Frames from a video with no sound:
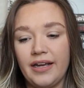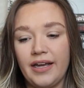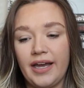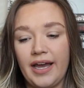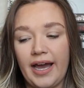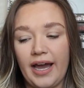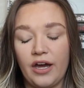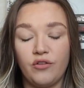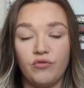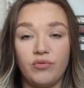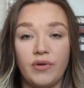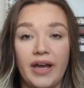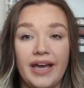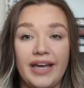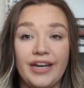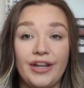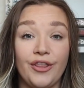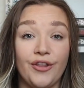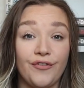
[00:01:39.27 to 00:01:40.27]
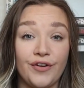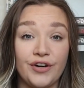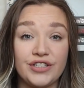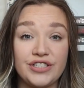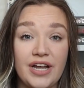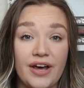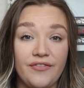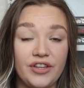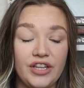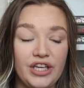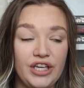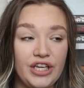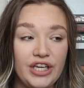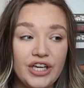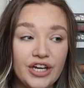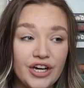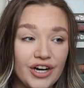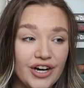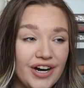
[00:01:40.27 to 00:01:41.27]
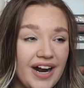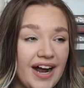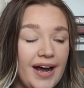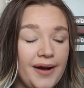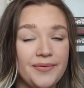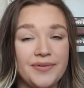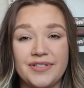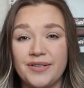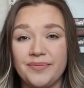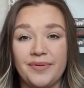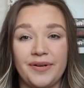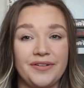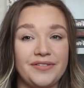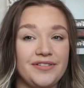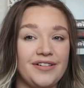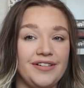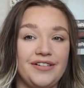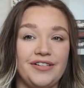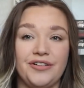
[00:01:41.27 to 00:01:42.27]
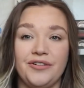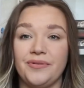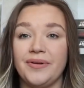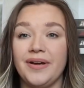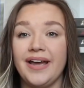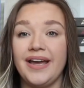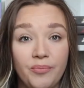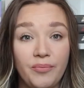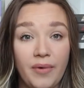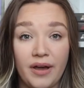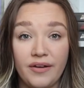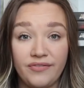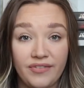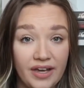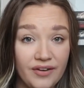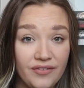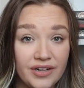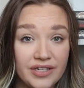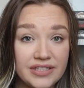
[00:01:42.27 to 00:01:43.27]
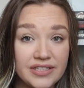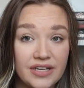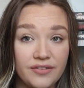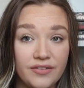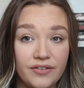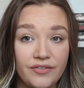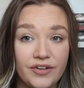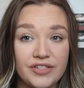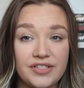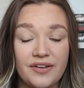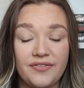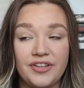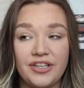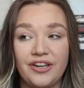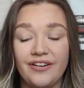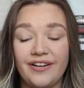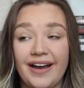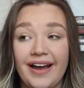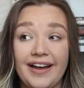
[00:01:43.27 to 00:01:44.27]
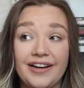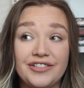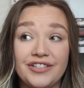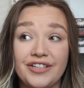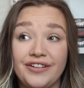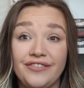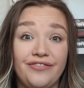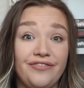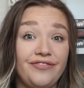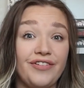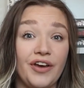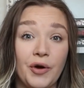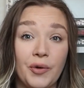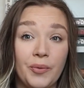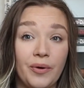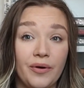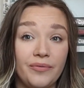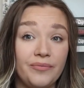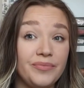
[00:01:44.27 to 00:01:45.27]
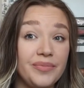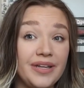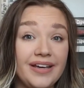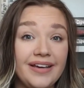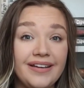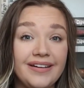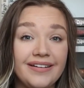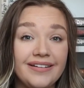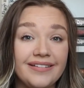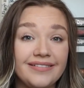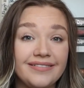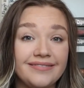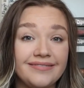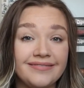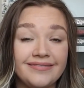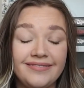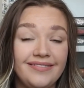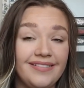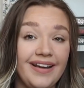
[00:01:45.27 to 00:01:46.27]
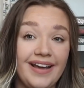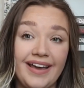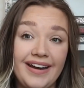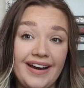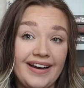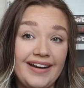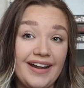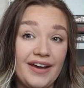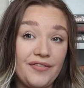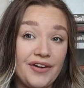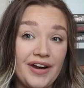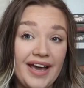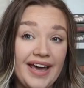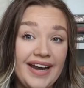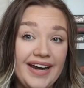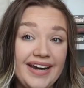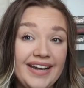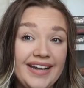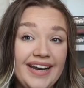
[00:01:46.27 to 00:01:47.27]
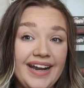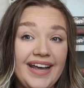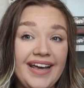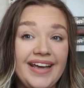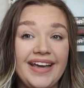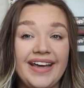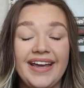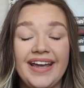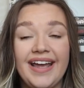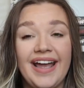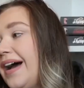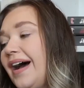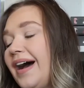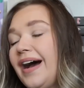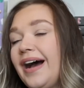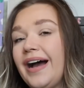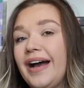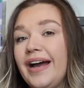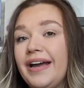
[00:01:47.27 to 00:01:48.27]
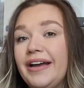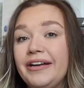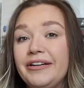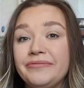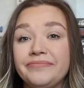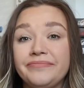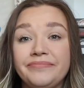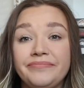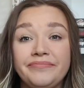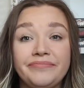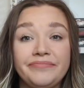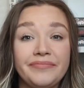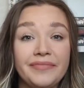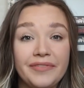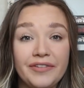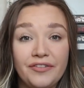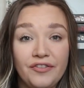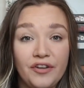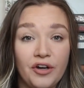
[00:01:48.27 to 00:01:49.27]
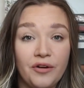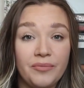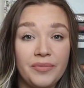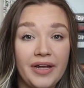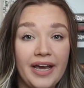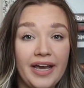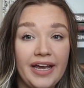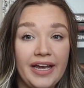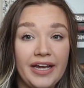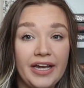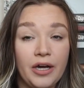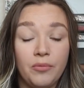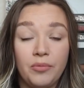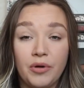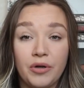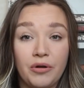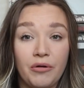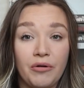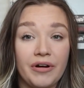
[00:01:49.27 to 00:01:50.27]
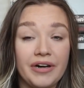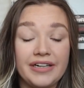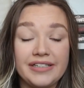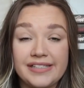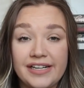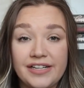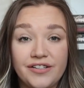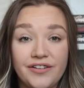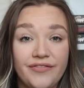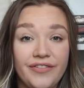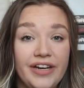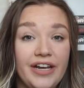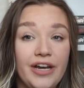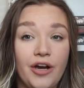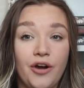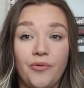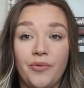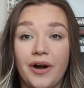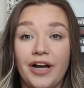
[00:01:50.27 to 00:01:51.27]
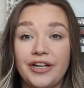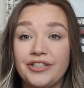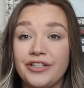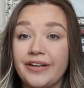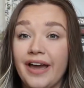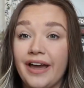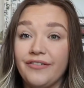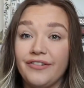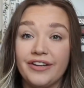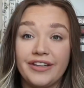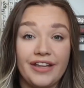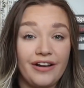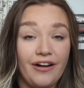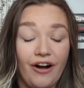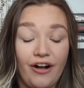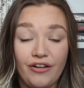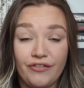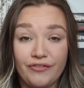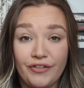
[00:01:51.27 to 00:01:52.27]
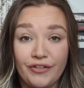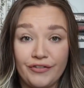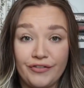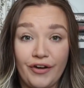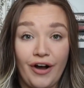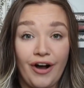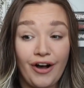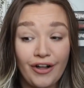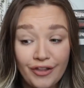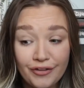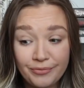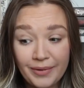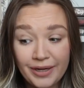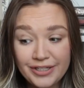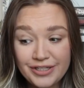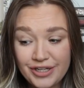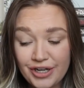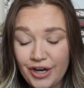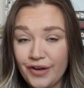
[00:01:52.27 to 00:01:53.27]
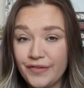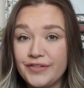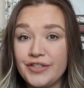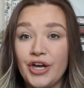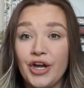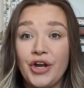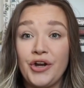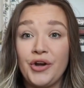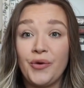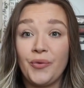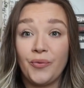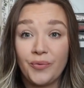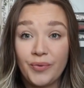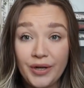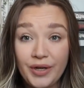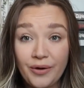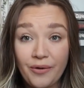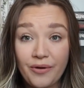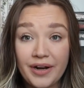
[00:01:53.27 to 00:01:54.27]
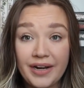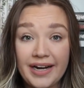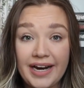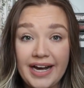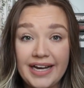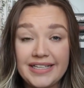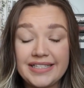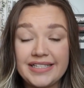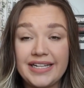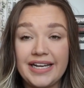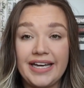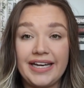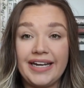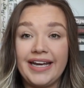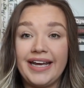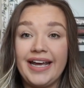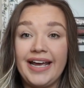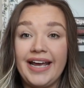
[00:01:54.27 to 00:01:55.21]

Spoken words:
had read in the first half of the year. I was supposed to do my favorites of the first half of the year. I actually filmed it and I never edited it. I filmed a book organization video where I took everything off of all of my shelves, reorganized it.